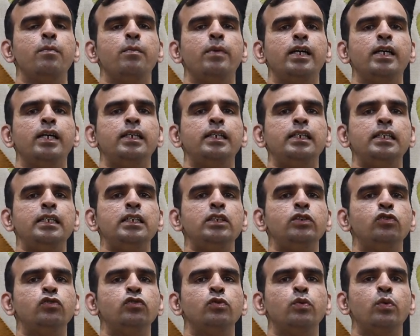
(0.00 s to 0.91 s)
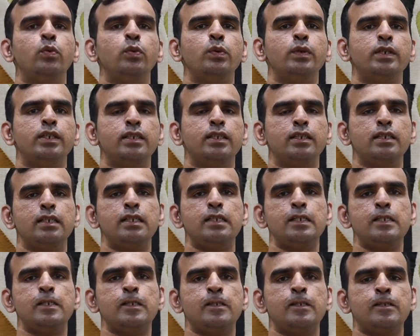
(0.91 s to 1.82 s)
but I teach
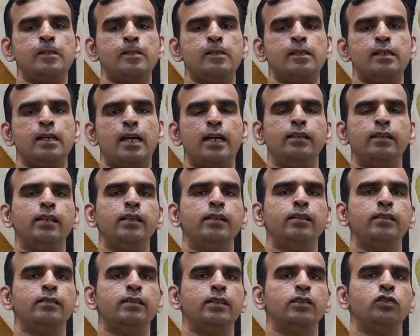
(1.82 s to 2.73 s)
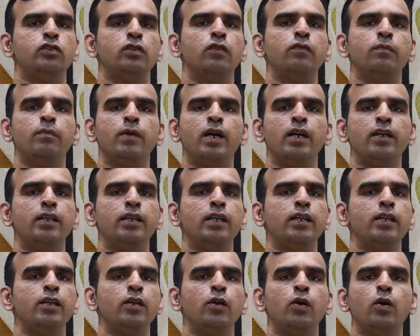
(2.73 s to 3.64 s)
courses at the intersection of
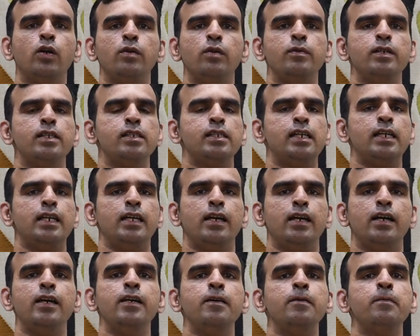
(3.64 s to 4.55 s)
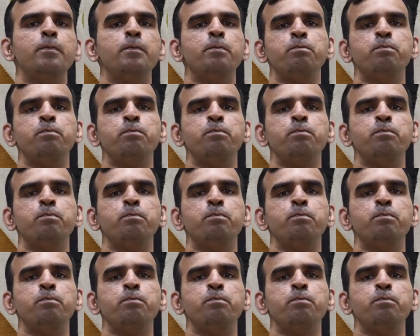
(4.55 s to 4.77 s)
marketing, economics, and AI.